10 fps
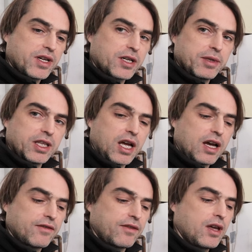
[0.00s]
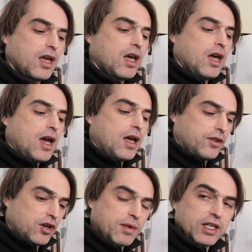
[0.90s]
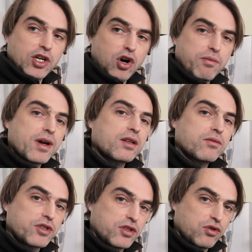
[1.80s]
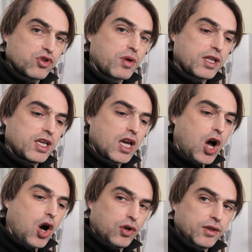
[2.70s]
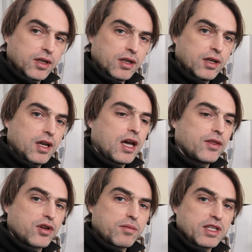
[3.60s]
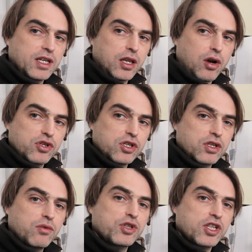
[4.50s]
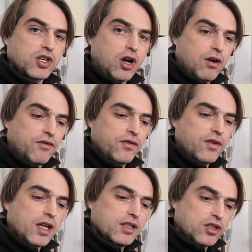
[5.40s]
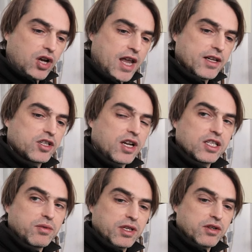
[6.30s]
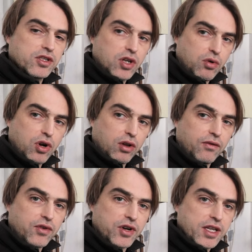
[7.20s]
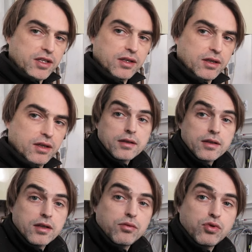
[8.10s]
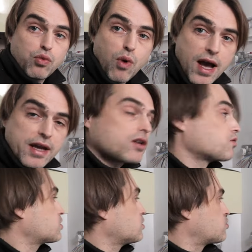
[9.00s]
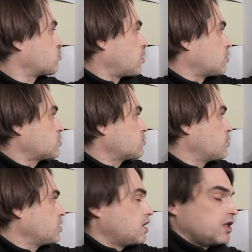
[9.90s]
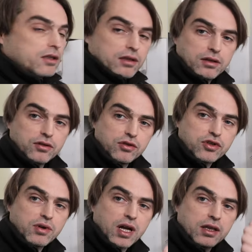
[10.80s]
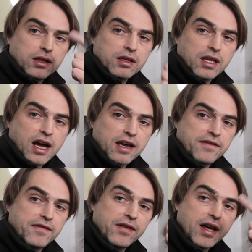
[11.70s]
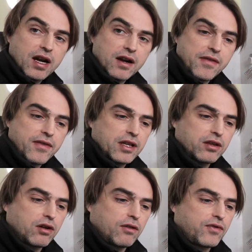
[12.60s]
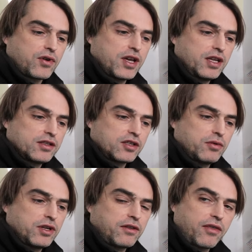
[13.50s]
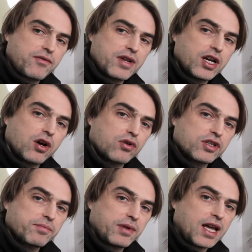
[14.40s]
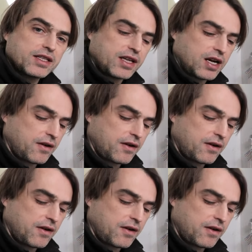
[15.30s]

permanent life, normally open, which is usually on, and normally closed, which is off, and it's energized when there's no call for heat. So to wire those controls, we need neutral, life, earth, and call for heat. So we need three cores plus